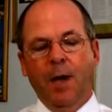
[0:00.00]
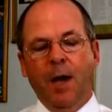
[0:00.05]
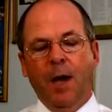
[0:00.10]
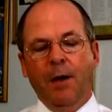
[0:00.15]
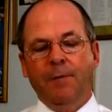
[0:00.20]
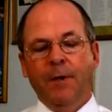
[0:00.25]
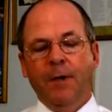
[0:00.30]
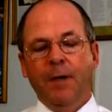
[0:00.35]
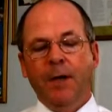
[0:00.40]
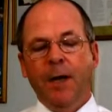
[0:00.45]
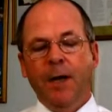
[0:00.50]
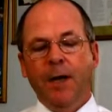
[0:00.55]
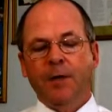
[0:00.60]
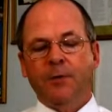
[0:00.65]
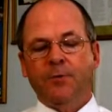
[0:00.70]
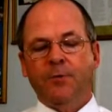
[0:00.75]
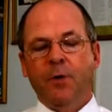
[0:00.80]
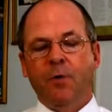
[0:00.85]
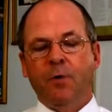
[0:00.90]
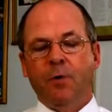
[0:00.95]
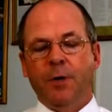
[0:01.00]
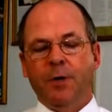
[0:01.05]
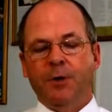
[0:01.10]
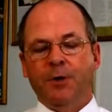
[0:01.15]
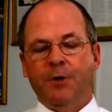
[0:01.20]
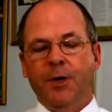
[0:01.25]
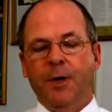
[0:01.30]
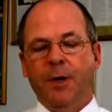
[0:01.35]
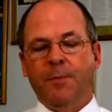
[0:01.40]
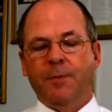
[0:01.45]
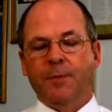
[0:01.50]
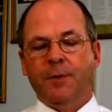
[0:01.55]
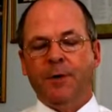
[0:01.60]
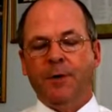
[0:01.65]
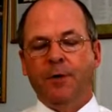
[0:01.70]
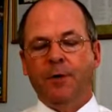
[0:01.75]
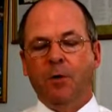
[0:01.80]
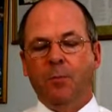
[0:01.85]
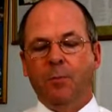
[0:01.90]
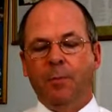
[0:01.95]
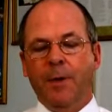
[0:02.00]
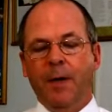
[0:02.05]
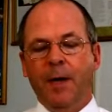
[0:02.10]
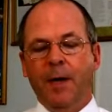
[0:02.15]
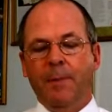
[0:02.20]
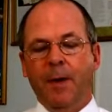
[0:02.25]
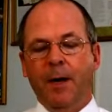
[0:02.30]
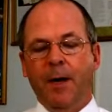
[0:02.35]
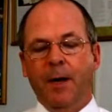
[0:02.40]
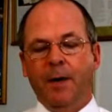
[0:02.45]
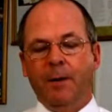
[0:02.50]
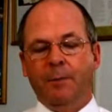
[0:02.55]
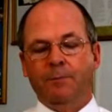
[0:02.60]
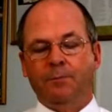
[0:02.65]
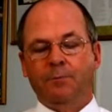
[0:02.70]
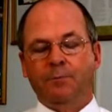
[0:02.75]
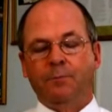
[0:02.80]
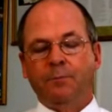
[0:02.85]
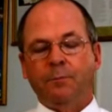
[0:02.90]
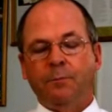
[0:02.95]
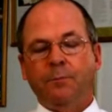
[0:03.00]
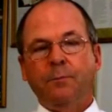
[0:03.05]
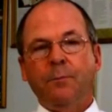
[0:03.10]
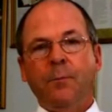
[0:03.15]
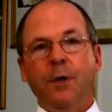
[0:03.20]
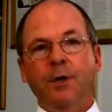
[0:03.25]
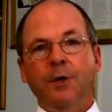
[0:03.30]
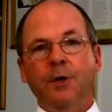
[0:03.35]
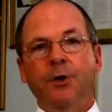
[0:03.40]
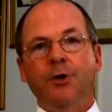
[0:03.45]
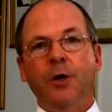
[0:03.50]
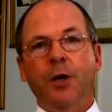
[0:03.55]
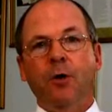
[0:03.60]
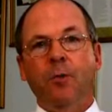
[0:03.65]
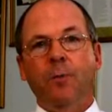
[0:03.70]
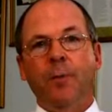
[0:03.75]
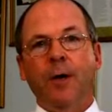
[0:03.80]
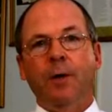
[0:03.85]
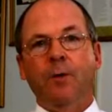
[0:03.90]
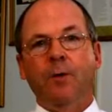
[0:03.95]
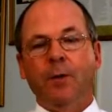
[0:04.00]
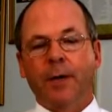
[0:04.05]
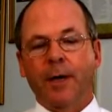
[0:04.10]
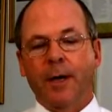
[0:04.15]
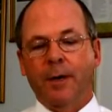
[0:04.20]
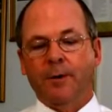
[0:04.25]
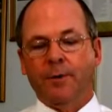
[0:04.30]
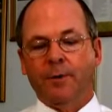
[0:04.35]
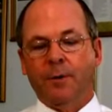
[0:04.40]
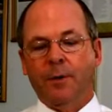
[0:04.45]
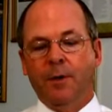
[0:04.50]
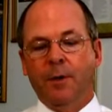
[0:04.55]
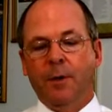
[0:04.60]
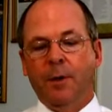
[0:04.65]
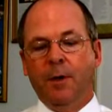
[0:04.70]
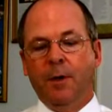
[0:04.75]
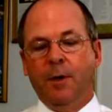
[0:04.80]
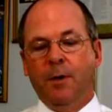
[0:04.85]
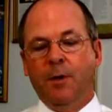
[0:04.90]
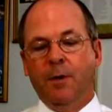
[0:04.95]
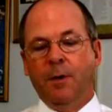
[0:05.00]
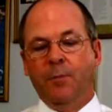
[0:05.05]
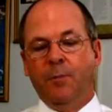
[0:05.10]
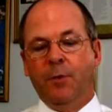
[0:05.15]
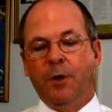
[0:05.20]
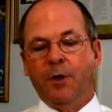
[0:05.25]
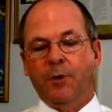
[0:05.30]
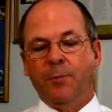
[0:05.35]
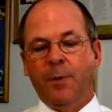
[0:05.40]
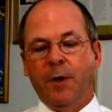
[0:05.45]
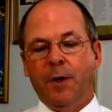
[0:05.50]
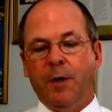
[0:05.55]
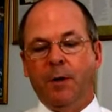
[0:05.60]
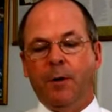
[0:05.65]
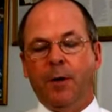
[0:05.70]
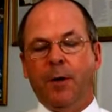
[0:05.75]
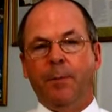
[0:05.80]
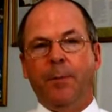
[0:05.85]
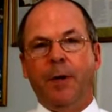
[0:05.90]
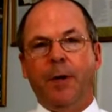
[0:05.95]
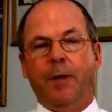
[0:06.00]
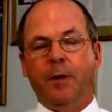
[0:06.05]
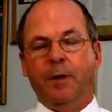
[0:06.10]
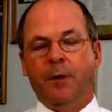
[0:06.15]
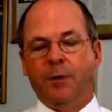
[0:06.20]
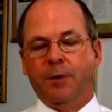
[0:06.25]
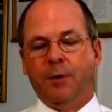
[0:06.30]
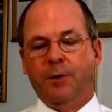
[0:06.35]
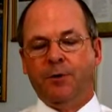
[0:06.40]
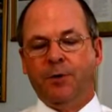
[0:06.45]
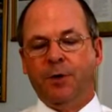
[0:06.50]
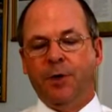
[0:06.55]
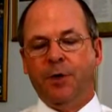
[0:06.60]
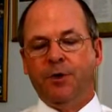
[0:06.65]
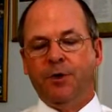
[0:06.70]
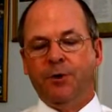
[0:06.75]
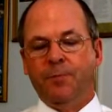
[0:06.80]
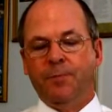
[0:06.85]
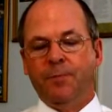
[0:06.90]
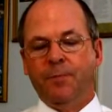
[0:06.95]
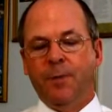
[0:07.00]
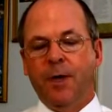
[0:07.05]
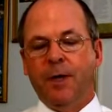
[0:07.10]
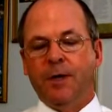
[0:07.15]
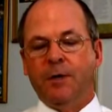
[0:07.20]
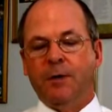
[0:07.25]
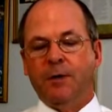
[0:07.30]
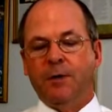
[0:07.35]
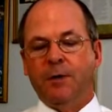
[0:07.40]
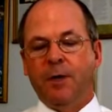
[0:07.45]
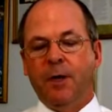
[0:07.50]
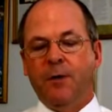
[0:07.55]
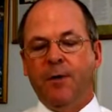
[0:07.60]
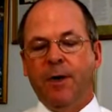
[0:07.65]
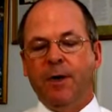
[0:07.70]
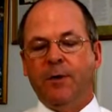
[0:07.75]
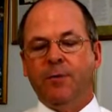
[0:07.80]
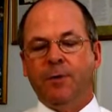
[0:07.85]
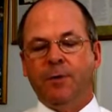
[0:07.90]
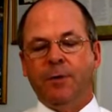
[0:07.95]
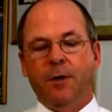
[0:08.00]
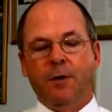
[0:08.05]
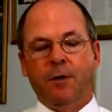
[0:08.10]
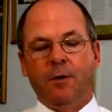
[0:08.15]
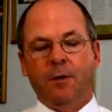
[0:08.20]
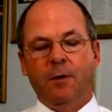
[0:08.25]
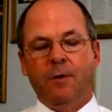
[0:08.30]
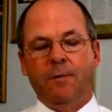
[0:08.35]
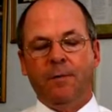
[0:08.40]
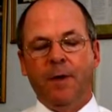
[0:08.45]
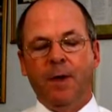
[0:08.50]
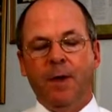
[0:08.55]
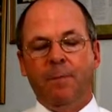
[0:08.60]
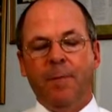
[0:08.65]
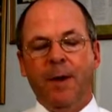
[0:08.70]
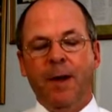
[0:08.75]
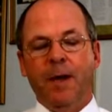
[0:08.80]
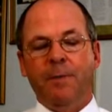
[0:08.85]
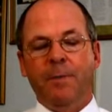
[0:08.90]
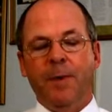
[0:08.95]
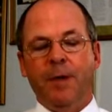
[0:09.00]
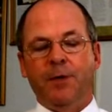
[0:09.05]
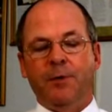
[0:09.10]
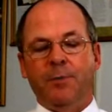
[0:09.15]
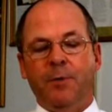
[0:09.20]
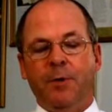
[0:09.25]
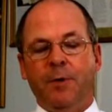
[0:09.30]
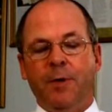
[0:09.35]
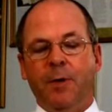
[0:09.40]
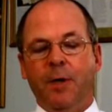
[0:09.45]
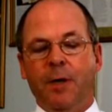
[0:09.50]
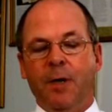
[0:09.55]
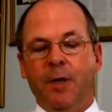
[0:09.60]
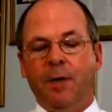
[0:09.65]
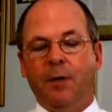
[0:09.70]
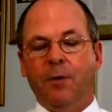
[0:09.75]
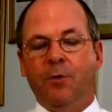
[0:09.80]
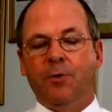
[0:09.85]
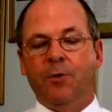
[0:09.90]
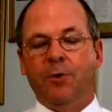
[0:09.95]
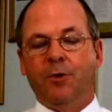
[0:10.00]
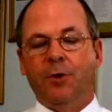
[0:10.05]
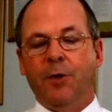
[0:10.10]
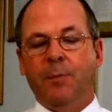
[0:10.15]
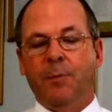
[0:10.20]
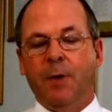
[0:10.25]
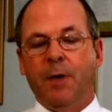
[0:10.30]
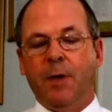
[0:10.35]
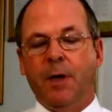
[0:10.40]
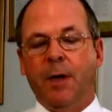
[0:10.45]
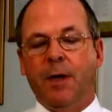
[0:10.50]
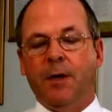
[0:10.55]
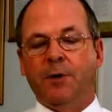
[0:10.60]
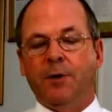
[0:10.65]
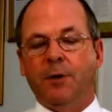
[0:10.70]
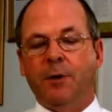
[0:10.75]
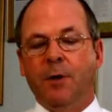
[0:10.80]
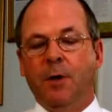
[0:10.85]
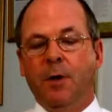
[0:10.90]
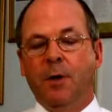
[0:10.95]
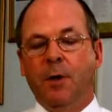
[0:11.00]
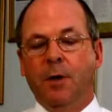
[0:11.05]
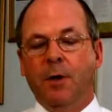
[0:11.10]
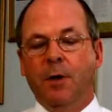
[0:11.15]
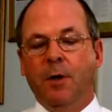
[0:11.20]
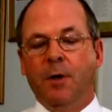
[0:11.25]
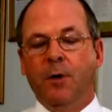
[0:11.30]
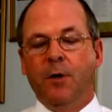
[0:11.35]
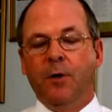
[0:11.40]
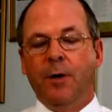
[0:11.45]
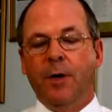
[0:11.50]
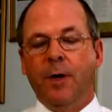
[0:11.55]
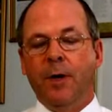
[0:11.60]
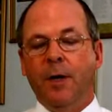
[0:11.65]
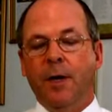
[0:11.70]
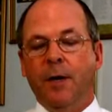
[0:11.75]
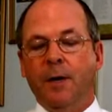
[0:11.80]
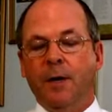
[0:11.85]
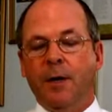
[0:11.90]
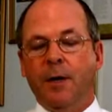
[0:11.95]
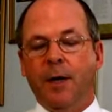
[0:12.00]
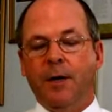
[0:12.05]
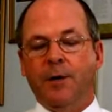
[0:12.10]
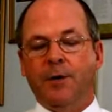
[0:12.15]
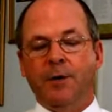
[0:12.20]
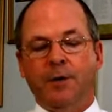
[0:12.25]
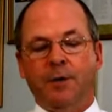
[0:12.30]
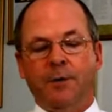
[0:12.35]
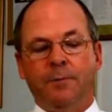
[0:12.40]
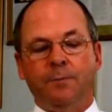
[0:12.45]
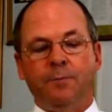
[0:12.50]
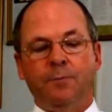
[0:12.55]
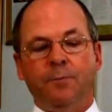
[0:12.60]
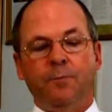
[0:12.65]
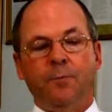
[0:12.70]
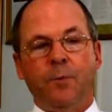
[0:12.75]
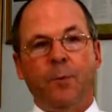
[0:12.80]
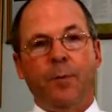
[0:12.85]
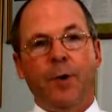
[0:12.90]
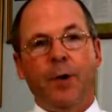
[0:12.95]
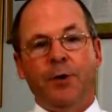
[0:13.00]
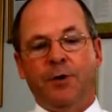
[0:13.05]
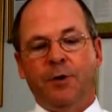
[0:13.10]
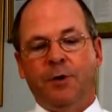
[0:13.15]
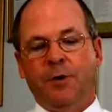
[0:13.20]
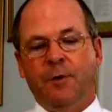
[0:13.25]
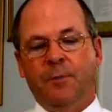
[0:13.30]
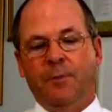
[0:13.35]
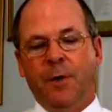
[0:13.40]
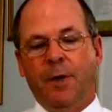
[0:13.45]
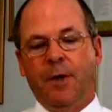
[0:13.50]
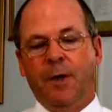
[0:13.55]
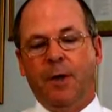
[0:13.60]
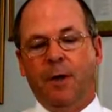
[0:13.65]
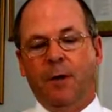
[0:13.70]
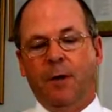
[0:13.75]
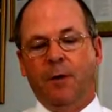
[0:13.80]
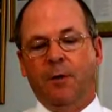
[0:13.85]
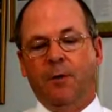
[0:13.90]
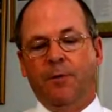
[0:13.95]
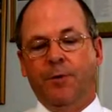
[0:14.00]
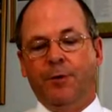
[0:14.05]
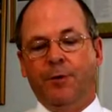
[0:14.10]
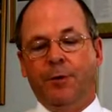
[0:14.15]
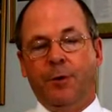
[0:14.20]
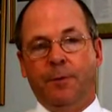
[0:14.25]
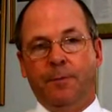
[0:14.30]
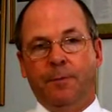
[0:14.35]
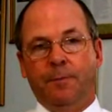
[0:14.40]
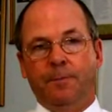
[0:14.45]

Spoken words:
Have any heads rolled at the GMC or BMA, General Medical Council, or the British Medical Association, as a direct result of their bad management in the Dr. Shipman case, or in any other cases where patients have been killed or injured?